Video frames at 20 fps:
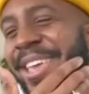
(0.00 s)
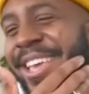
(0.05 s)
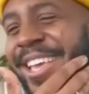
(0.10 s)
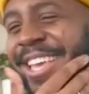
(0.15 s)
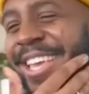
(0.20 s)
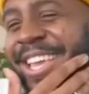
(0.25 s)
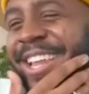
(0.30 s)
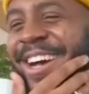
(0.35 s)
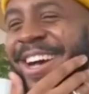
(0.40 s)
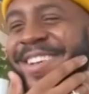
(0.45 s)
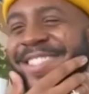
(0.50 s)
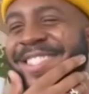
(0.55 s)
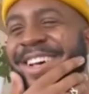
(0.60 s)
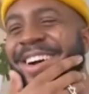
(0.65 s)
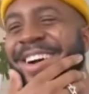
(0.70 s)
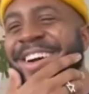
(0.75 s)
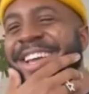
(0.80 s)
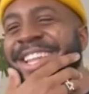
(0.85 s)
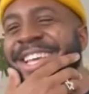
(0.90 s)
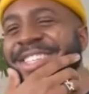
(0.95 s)
you know,
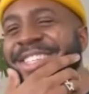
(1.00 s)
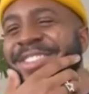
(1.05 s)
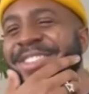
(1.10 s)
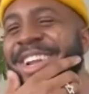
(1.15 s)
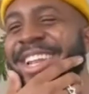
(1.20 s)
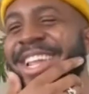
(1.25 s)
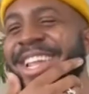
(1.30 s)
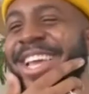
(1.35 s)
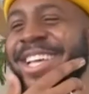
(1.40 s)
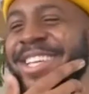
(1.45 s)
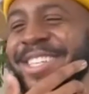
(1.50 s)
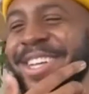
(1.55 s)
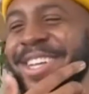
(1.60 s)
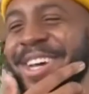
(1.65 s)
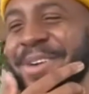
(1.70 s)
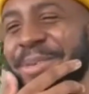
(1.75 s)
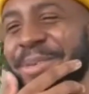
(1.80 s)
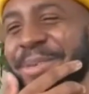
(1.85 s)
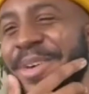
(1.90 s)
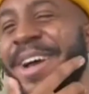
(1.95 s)
so it is what it is, you know
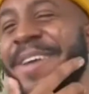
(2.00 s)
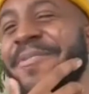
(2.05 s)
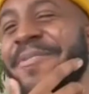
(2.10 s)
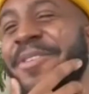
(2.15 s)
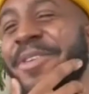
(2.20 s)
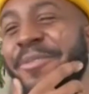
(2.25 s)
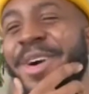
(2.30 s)
what I mean? But for the